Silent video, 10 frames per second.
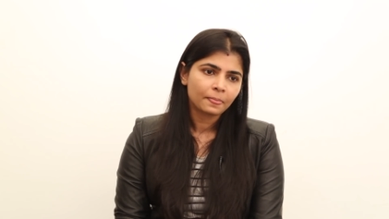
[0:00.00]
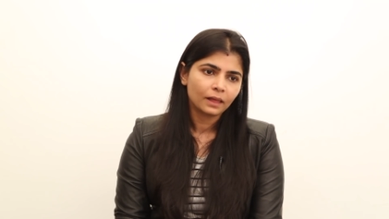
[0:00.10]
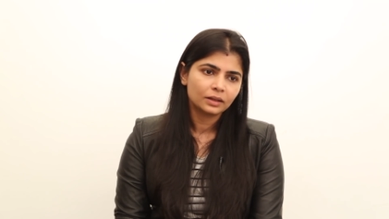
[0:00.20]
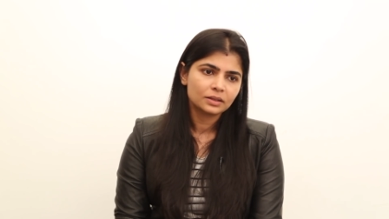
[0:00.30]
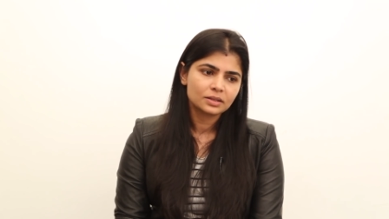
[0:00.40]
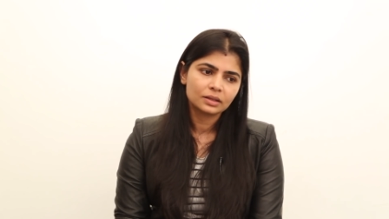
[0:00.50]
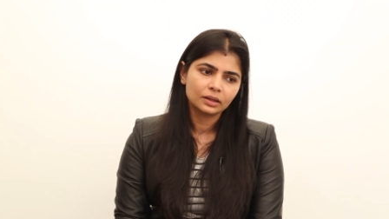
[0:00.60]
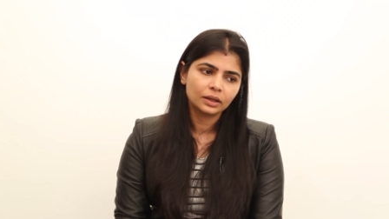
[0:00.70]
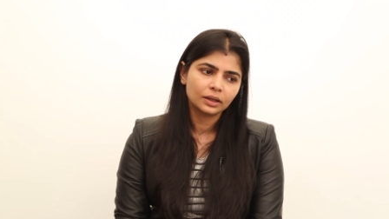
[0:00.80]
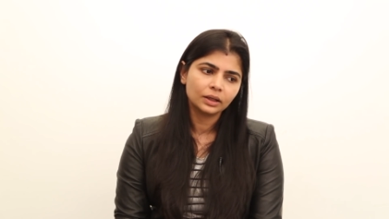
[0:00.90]
and this is
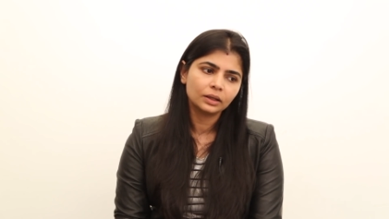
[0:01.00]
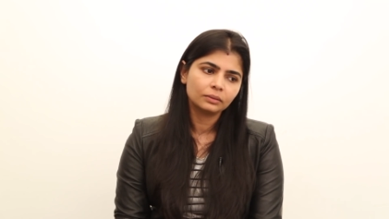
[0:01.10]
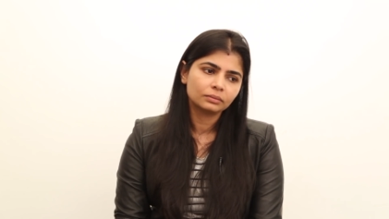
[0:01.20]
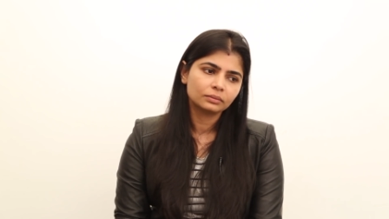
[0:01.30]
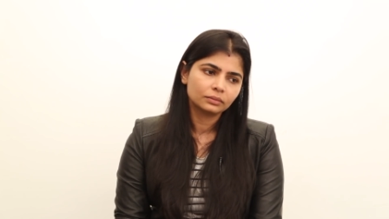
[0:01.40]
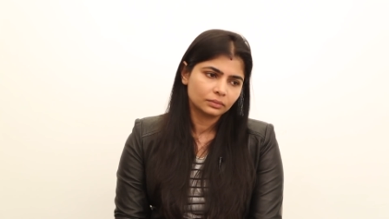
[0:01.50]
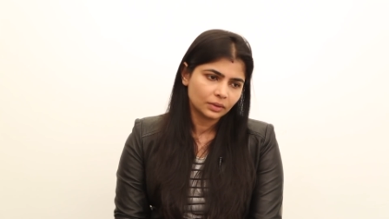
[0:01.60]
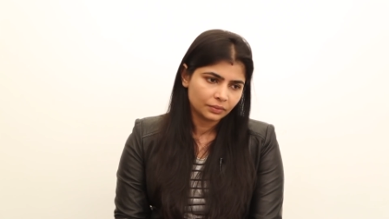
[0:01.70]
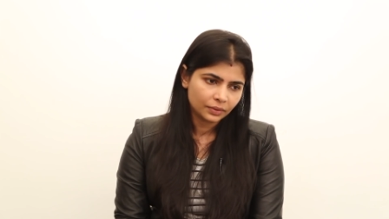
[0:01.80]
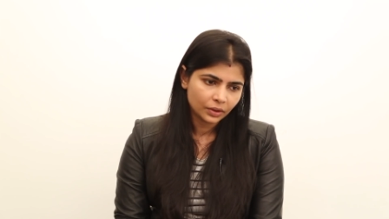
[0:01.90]
clearly
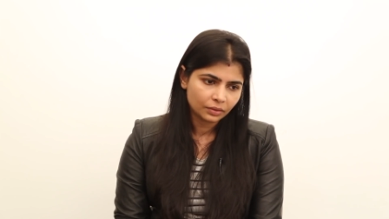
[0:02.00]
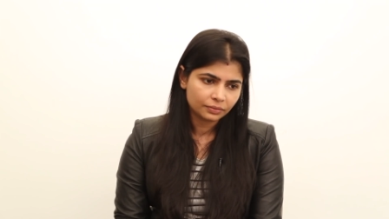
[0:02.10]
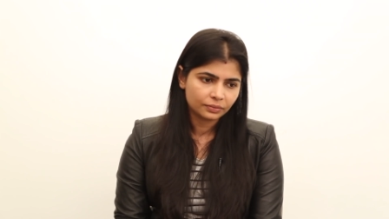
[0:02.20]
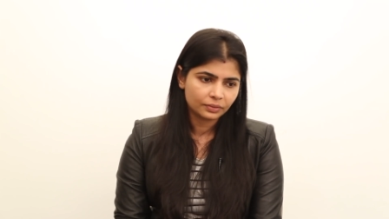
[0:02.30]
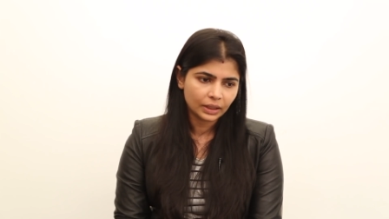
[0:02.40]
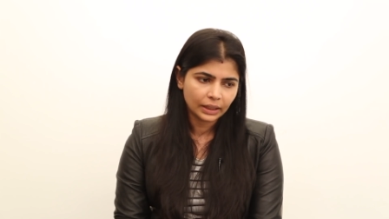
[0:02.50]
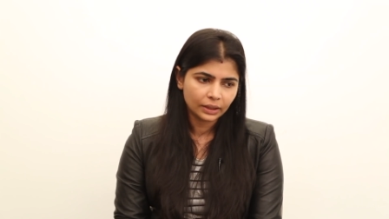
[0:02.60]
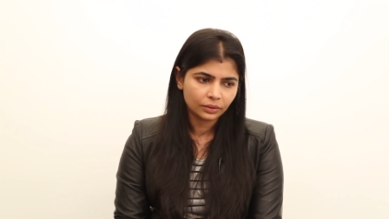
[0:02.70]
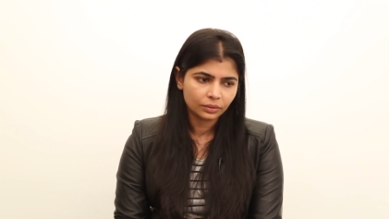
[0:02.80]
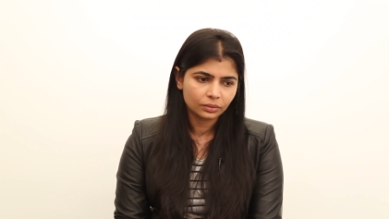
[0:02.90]
a way of
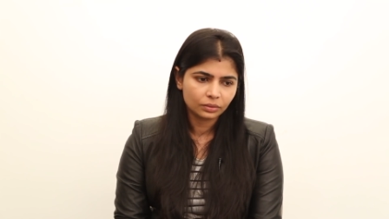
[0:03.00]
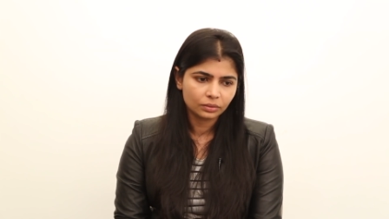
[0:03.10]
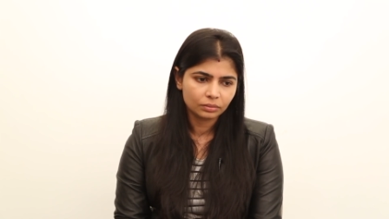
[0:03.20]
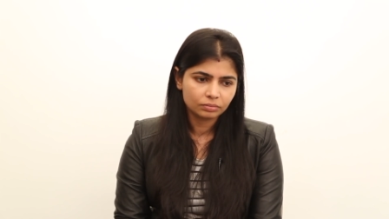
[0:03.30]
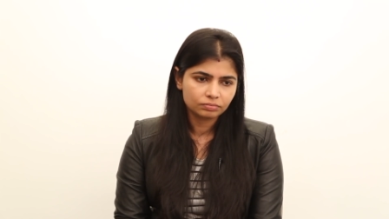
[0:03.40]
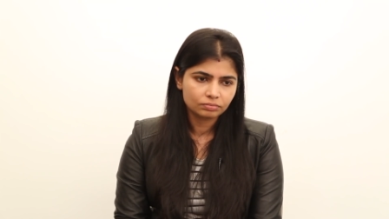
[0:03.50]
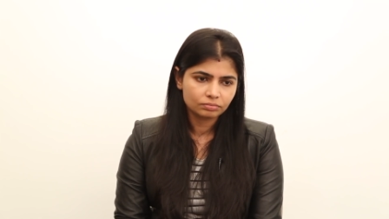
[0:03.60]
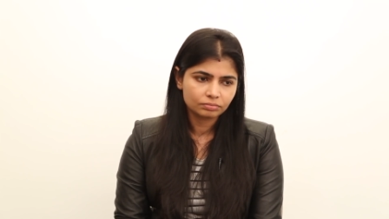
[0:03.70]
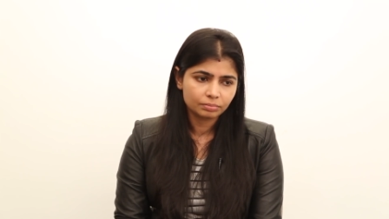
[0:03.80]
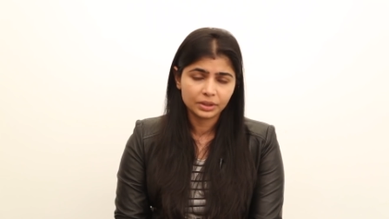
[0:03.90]
trying to
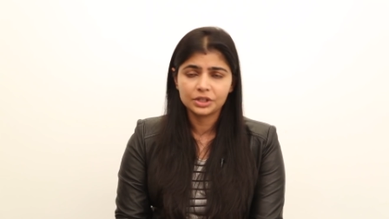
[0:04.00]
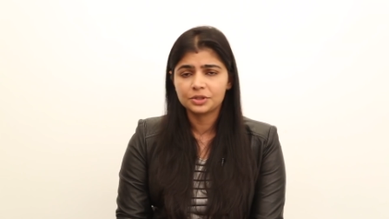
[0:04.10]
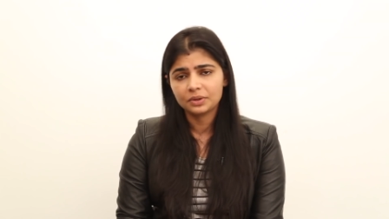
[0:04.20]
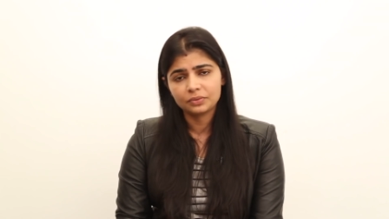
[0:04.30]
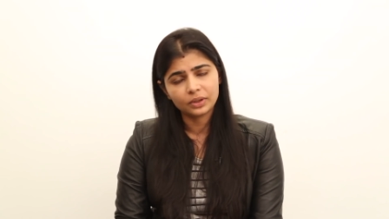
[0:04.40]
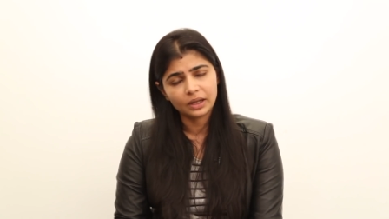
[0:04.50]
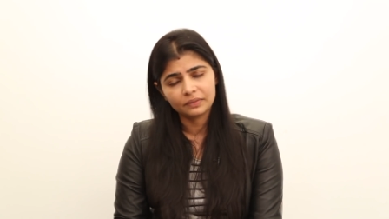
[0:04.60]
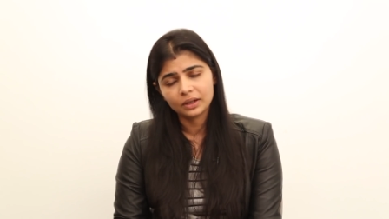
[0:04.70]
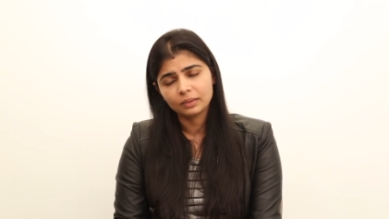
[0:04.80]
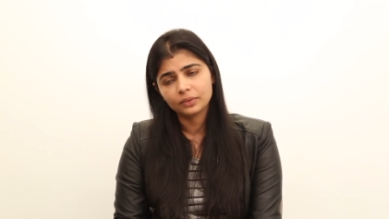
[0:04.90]
punish me for
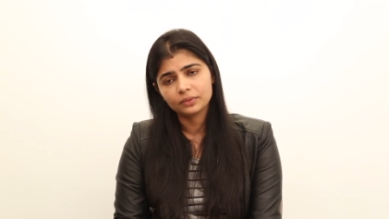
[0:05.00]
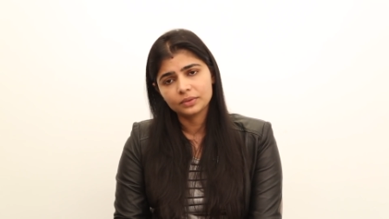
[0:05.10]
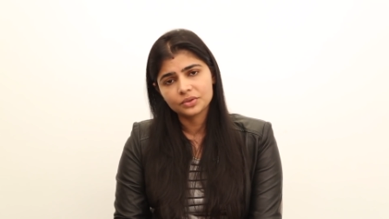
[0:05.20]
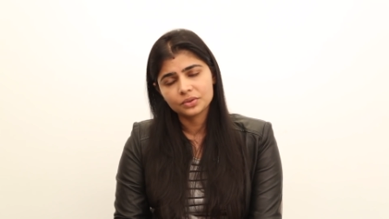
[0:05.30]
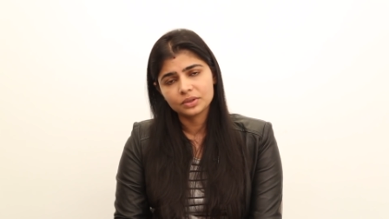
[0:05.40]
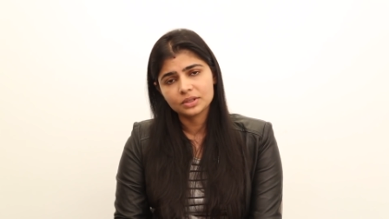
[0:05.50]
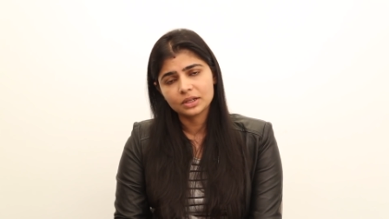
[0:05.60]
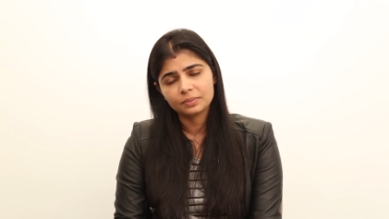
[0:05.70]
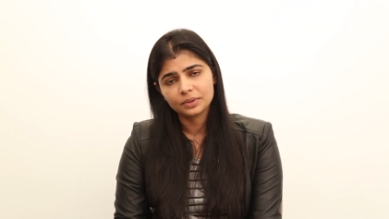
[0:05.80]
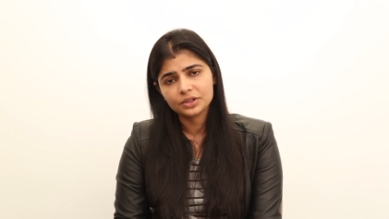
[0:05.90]
having come out with these stories,
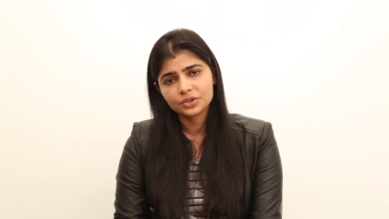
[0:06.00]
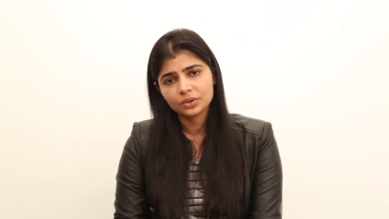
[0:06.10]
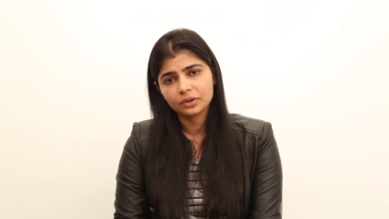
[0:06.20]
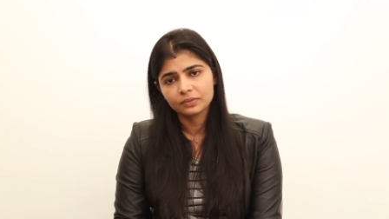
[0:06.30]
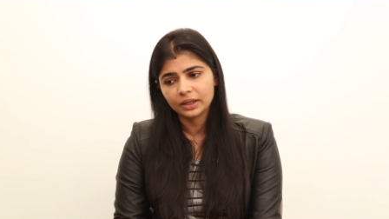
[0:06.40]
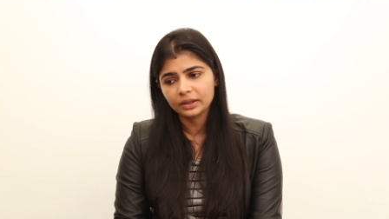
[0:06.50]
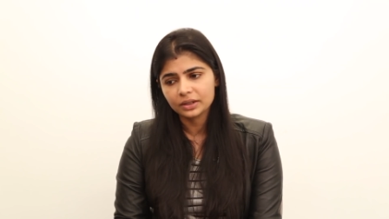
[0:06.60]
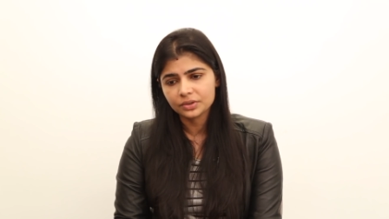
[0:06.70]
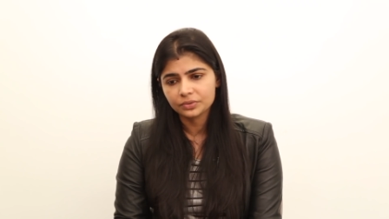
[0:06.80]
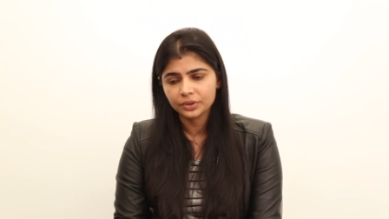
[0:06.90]
and I'm pretty sure of that
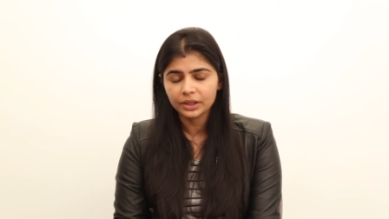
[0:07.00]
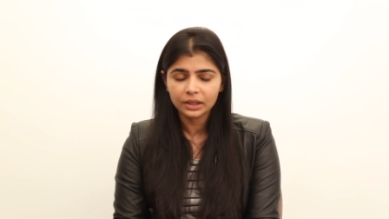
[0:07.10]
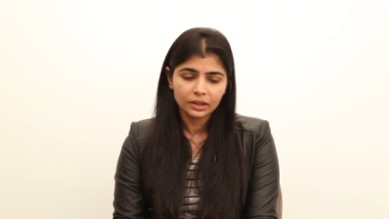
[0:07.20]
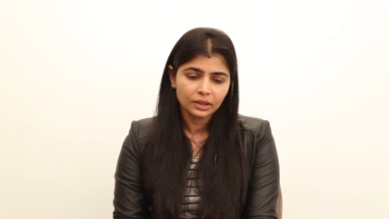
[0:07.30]
as of today.